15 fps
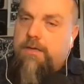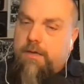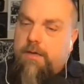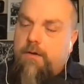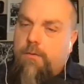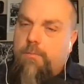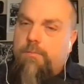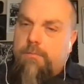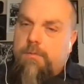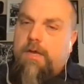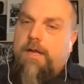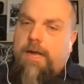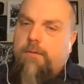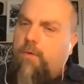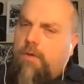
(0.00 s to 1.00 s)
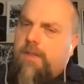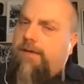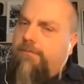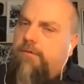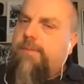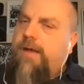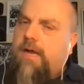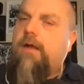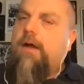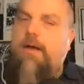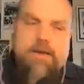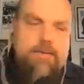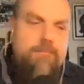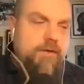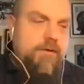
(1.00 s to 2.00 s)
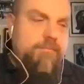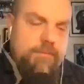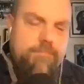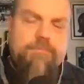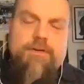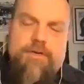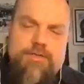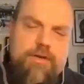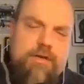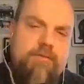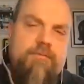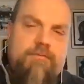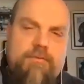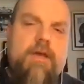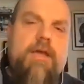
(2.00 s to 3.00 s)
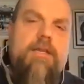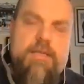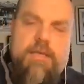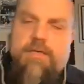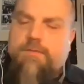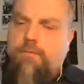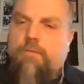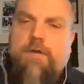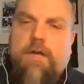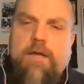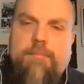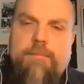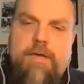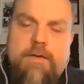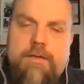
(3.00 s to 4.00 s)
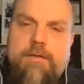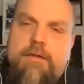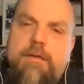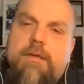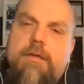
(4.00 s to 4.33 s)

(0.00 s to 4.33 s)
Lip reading: hope I will have you back on. I'm pretty sure I have a few ideas. We'll talk about it.